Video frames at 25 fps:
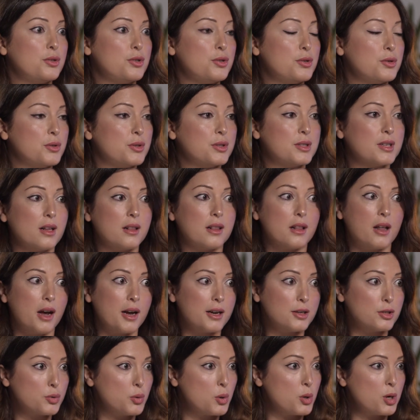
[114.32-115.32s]
choose a
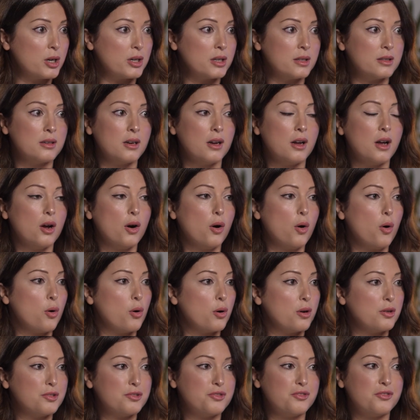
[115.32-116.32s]
light one,
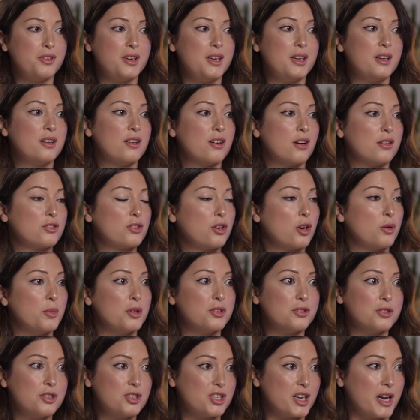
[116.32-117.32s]
oil-free,
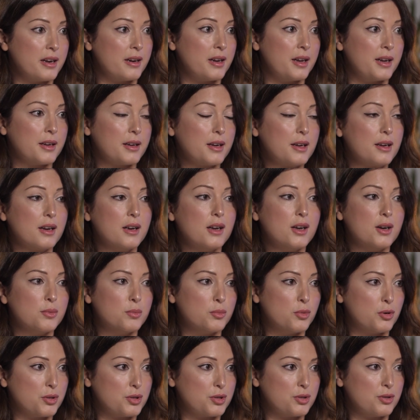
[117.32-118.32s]
non-comedogenic
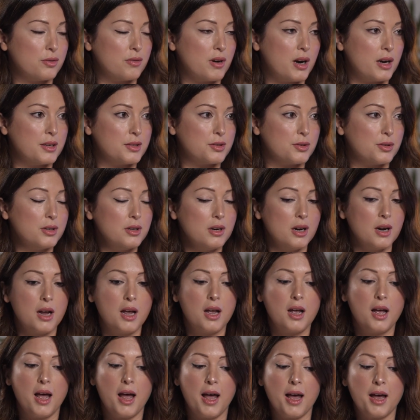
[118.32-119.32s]
moisturizer.
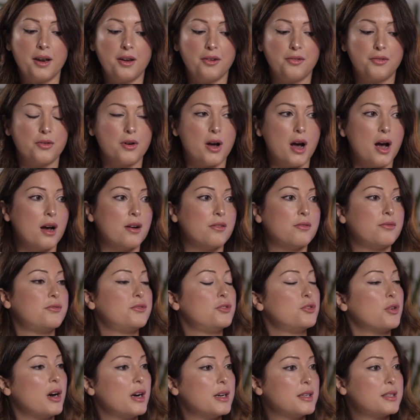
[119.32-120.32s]
And if you have
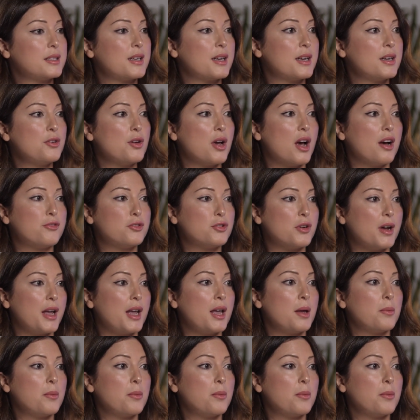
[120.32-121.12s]
dry skin, you have to